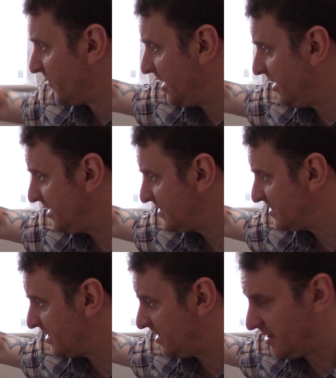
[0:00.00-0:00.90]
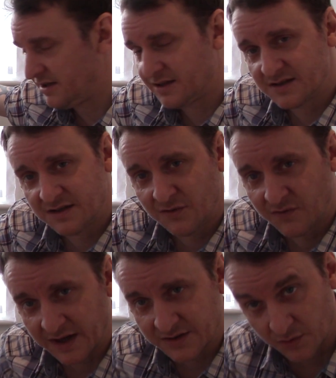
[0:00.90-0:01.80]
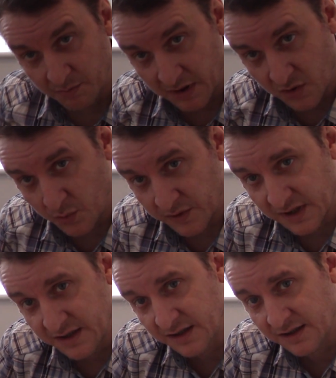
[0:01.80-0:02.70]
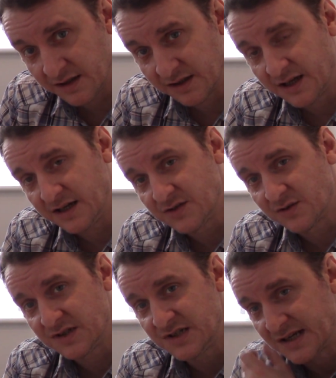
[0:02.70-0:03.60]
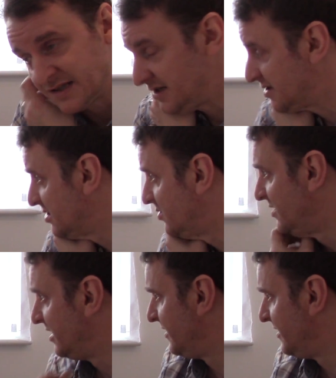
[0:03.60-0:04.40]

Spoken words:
It is sturdy. There's no flex or buckle in the case or the chassis at all.